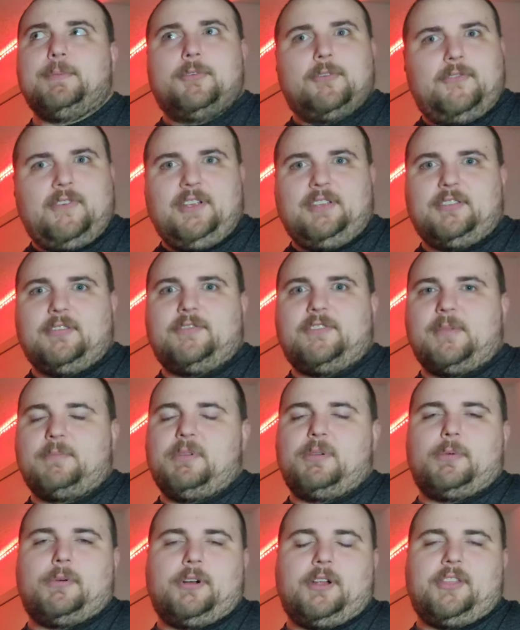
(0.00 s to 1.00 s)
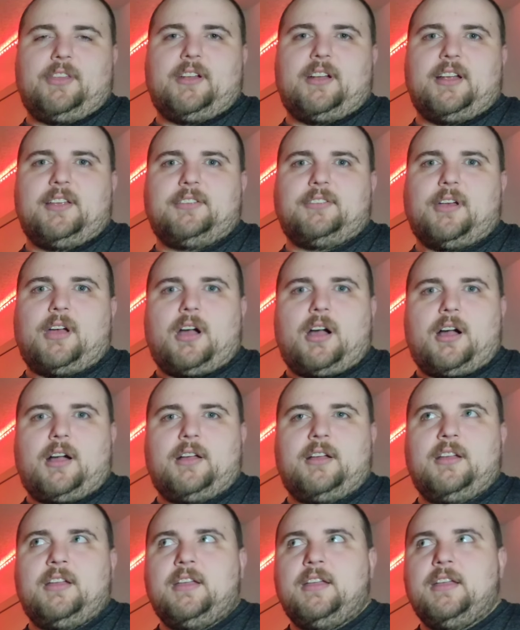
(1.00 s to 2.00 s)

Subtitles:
movies of February that I saw.